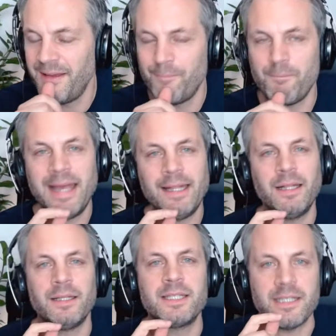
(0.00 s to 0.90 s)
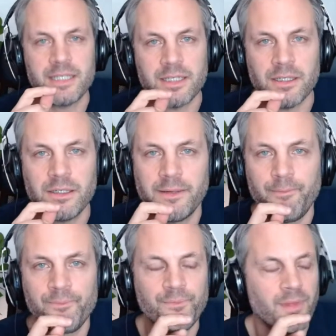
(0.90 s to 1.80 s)
My little sister,
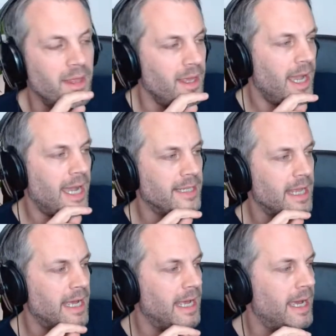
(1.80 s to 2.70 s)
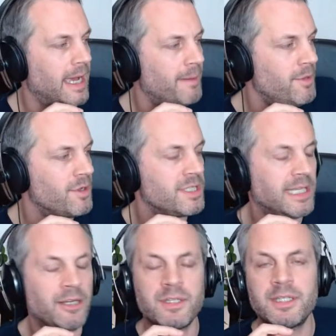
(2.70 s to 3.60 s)
I'm not
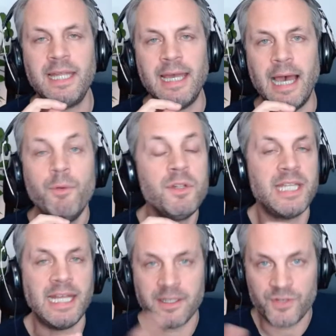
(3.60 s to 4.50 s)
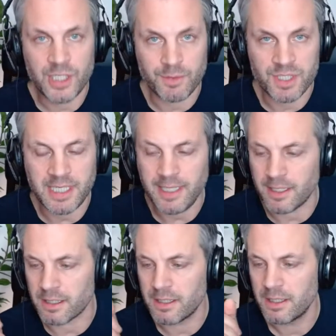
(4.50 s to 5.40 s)
scared to say it. I wouldn't say it if she was
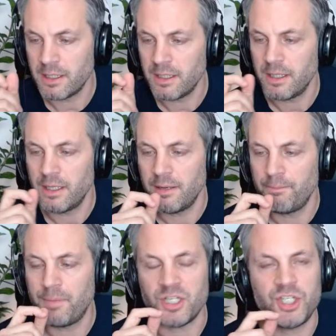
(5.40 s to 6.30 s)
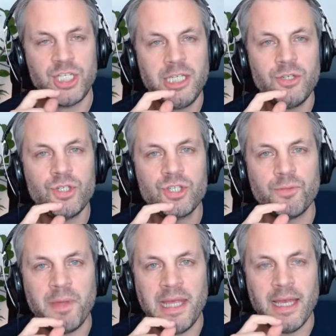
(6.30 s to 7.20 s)
here, but she used
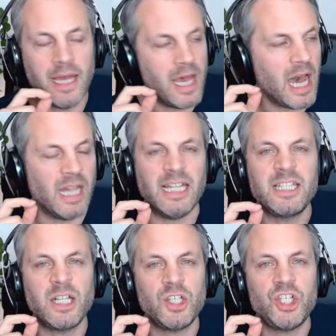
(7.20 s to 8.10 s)
to be a little